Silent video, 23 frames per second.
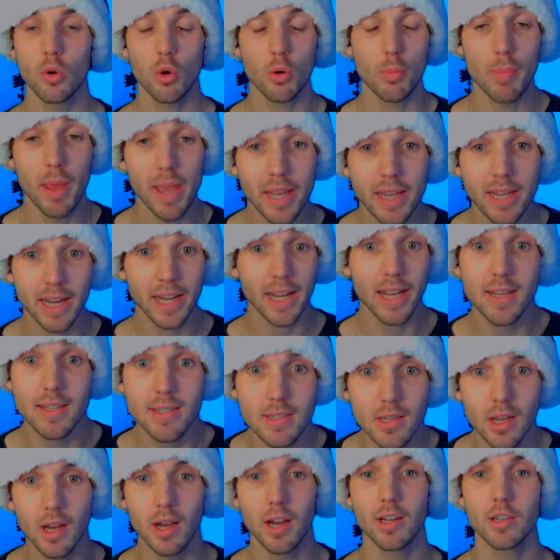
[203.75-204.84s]
or make it, I
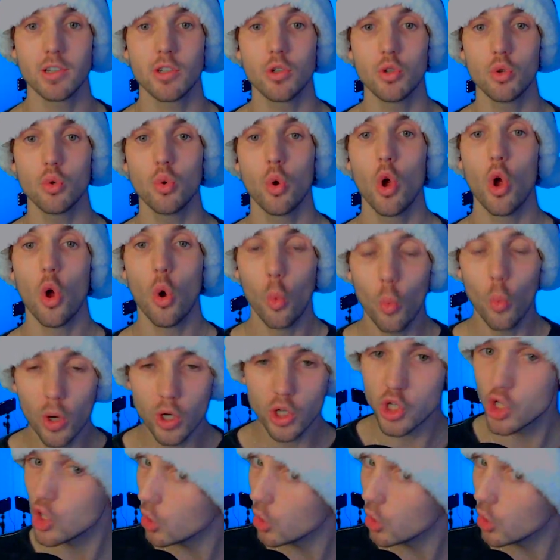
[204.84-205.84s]
guess, uh, to wish